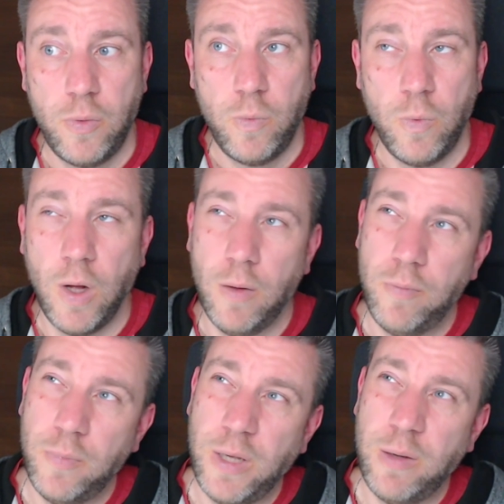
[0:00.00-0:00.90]
Well,
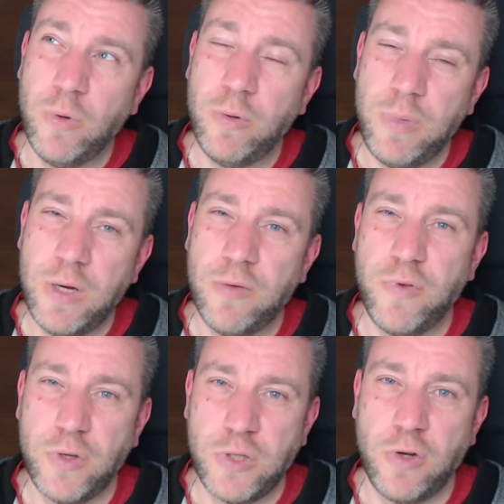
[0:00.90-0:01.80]
it wouldn't be the
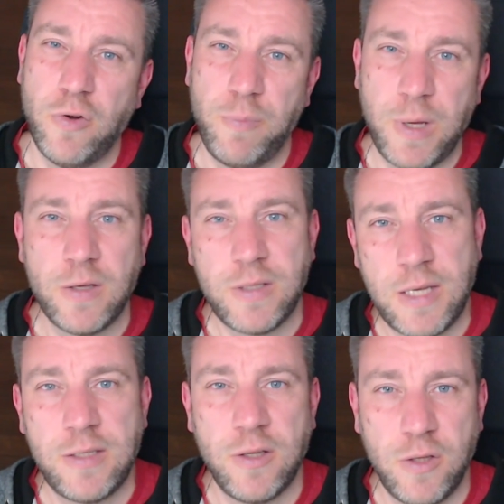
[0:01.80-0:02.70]
first Sonoff because
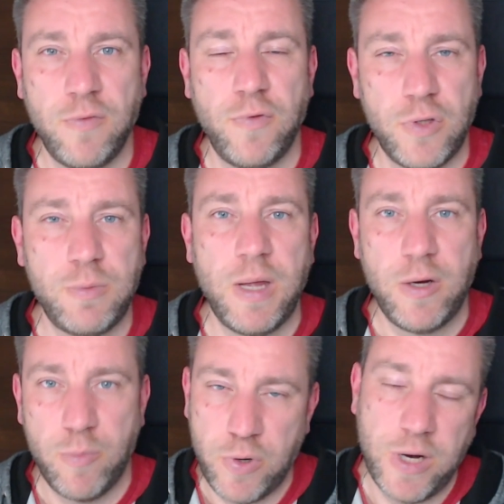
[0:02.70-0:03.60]
that's not the first
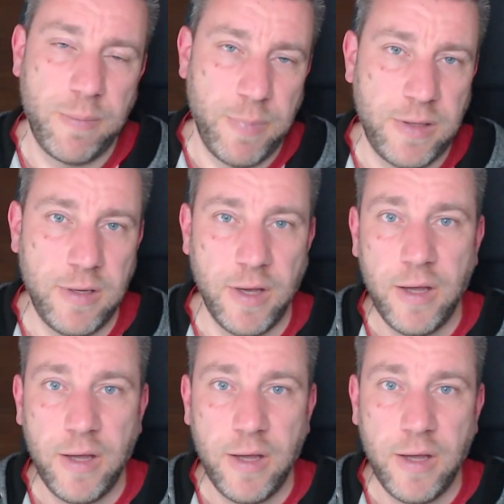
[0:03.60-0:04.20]
Matter product, but